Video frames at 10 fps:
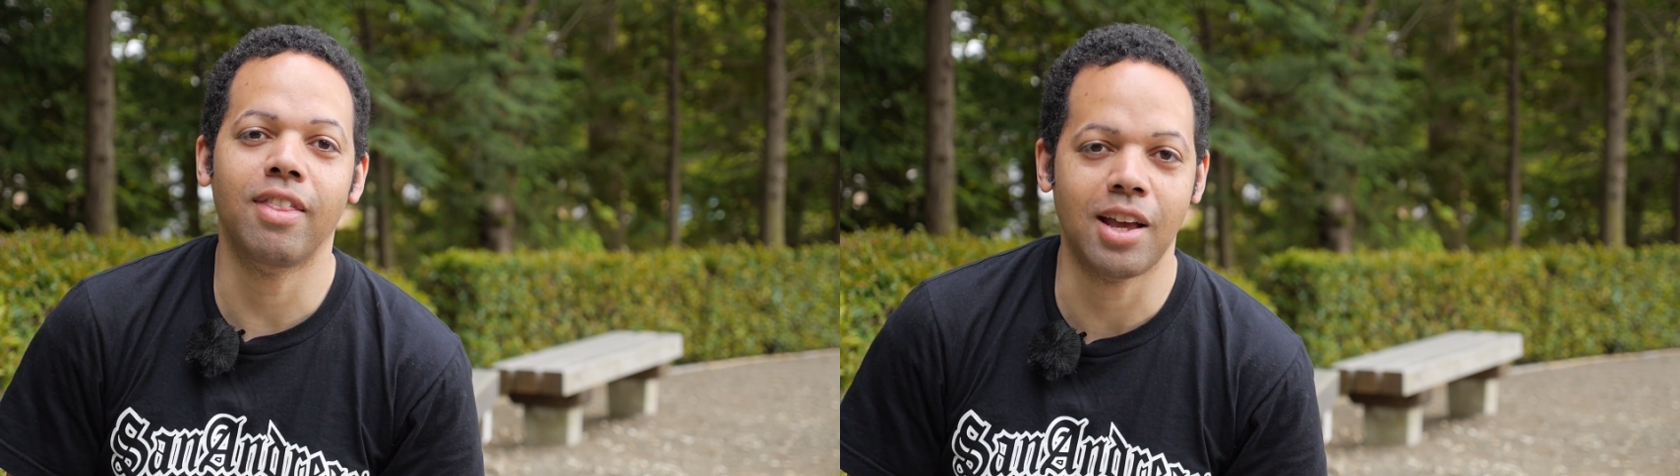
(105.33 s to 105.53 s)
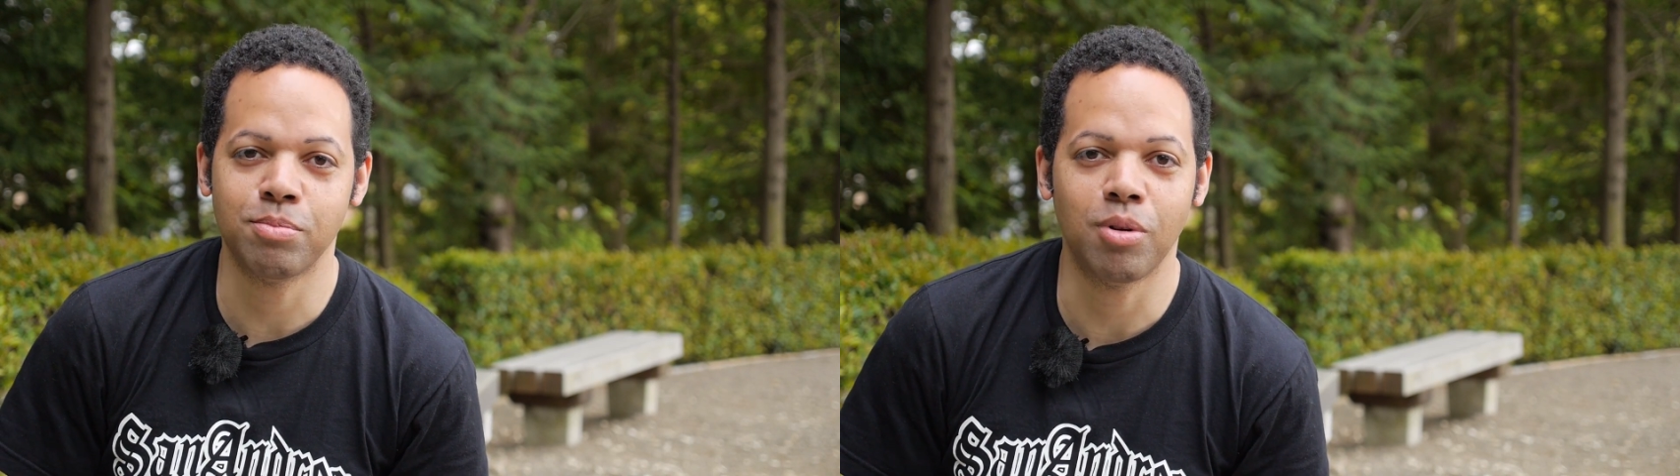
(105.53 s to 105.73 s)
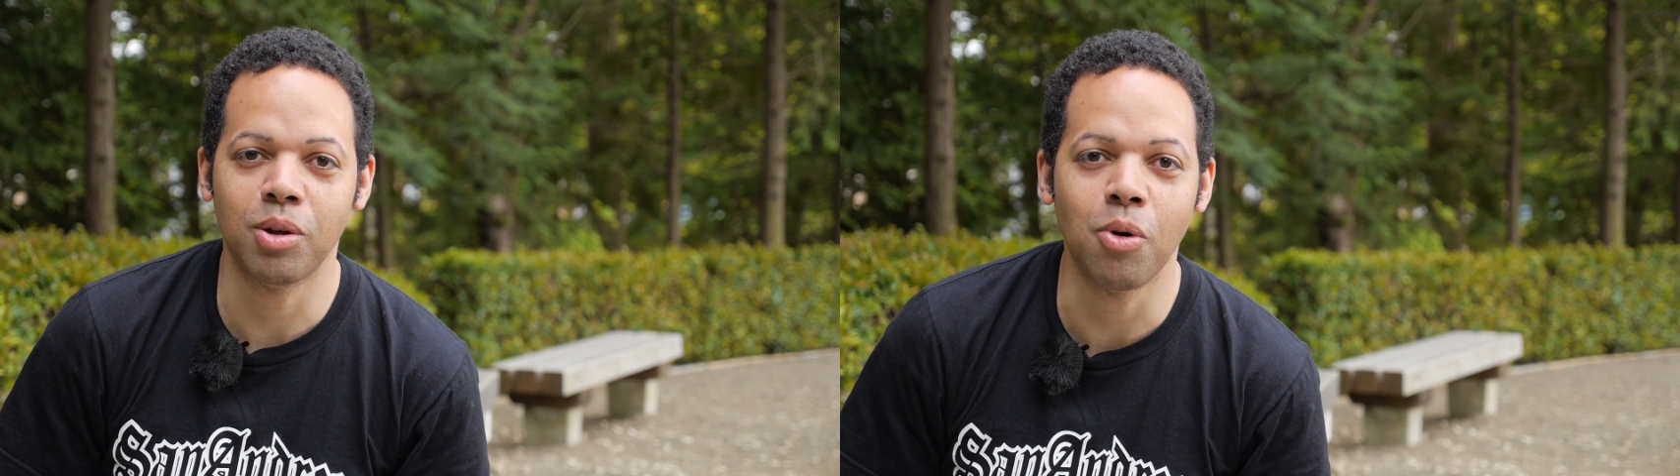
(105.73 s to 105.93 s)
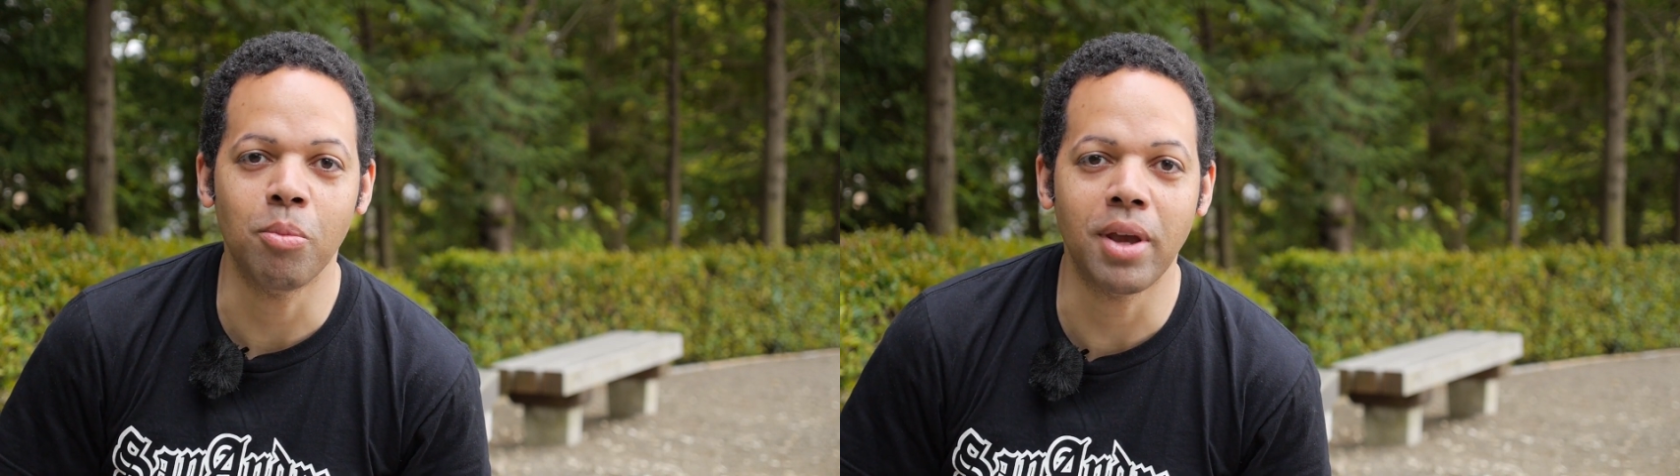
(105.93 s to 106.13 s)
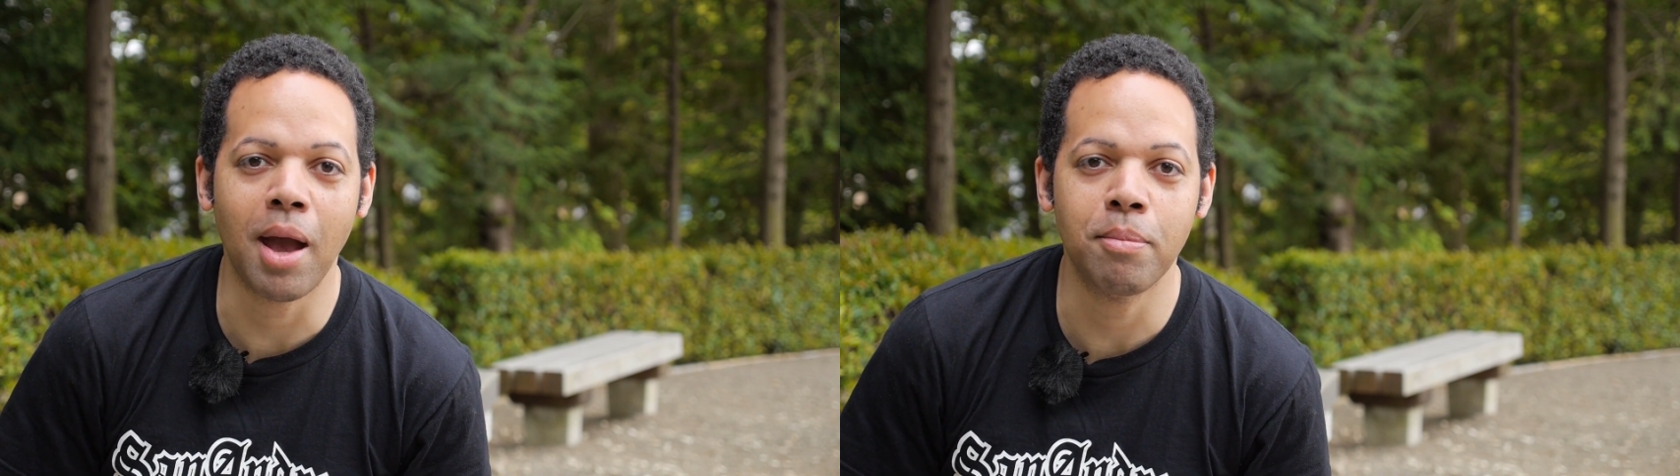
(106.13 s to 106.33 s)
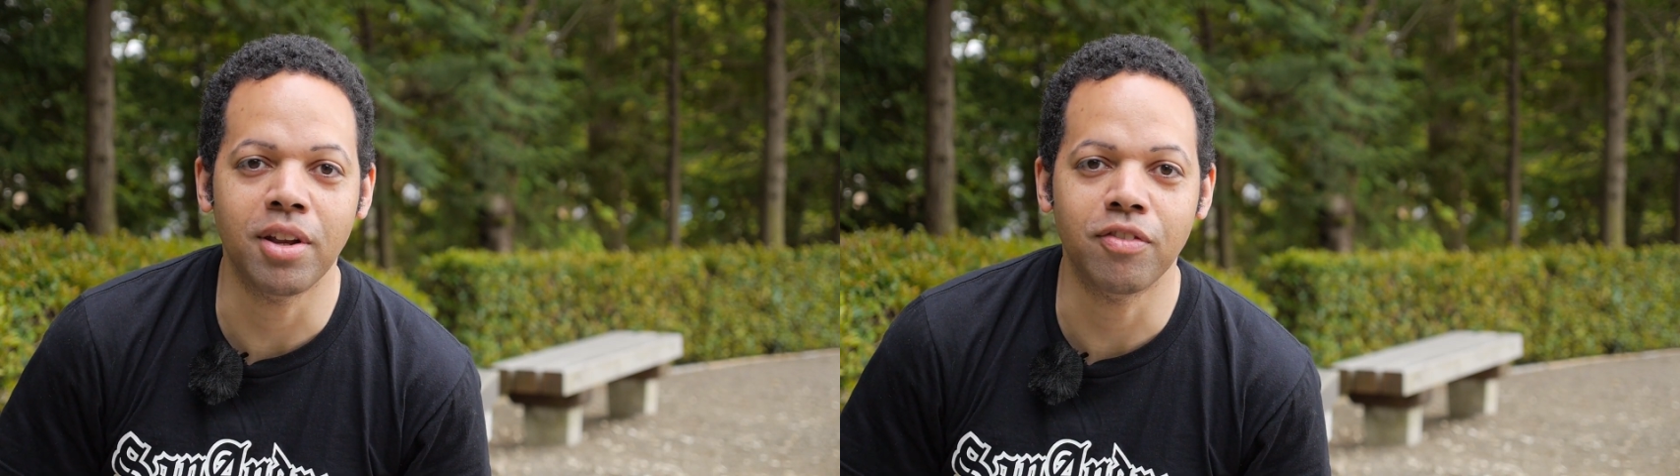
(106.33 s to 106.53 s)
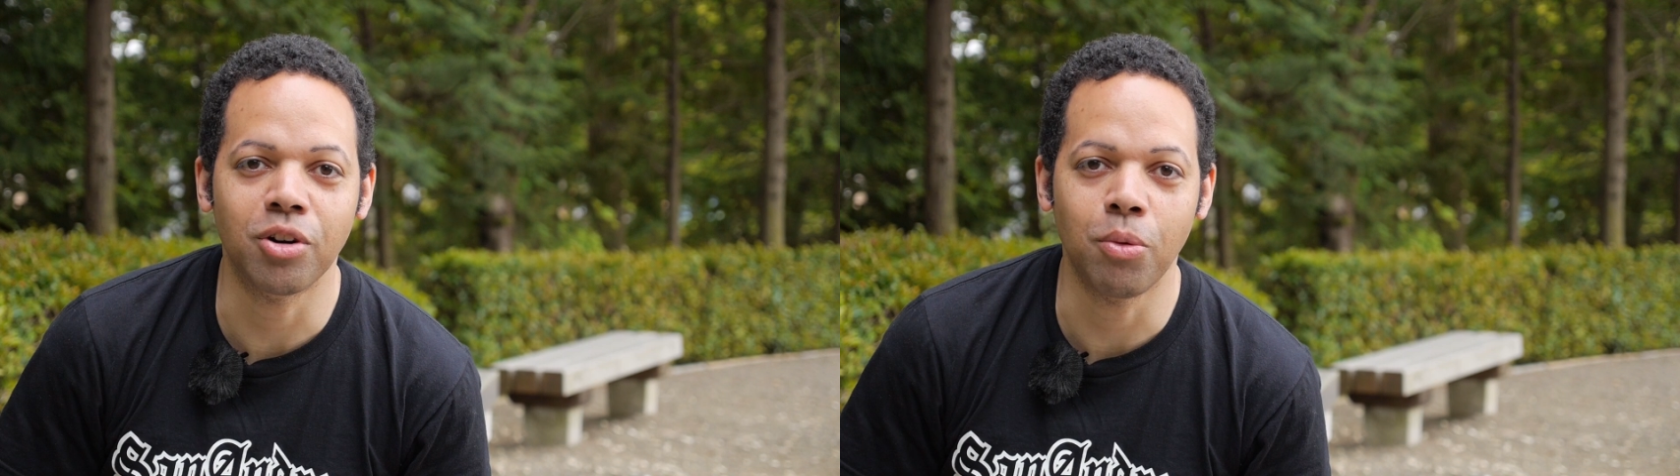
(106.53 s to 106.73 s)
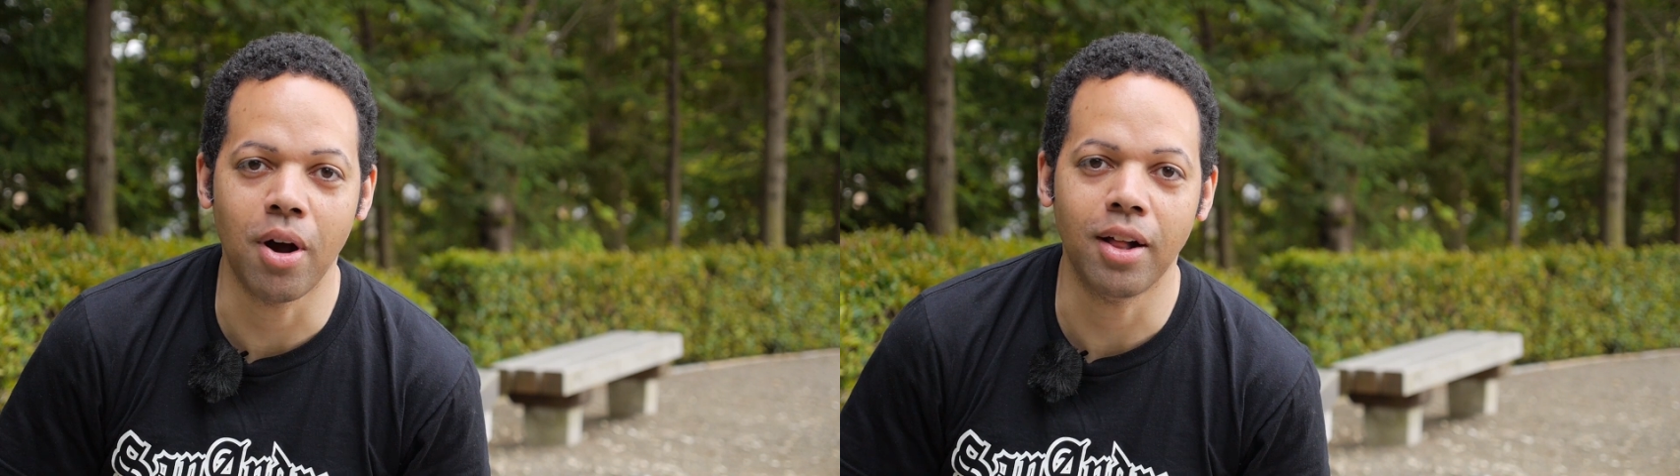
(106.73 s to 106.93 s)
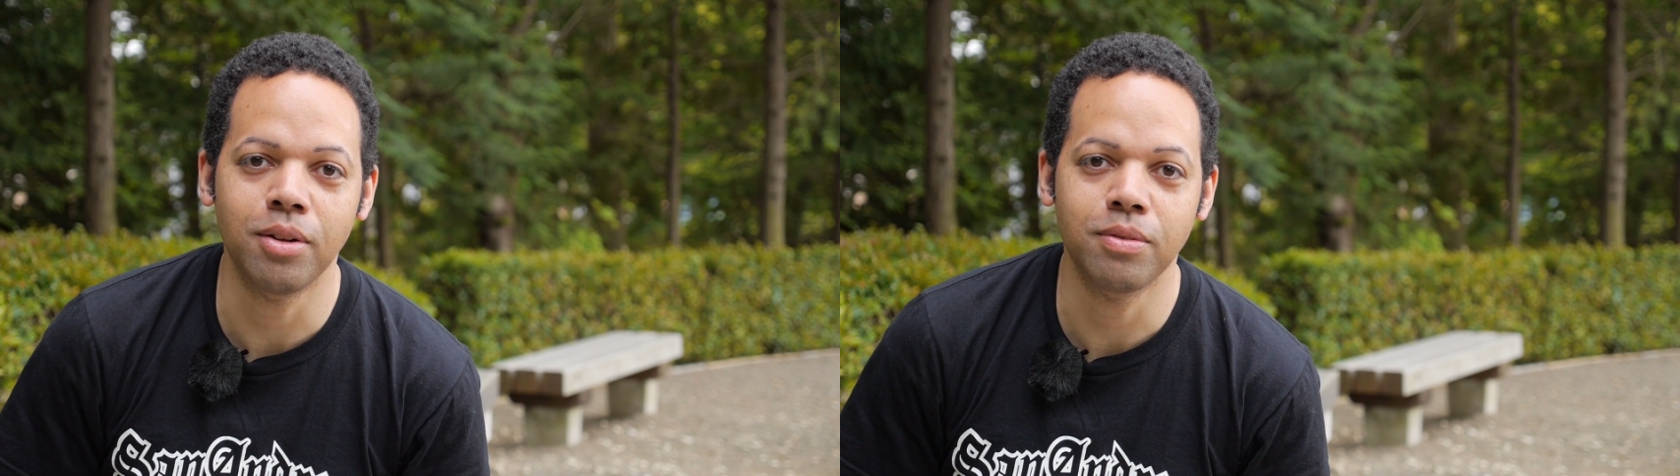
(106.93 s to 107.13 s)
that probably won't be happening for a while.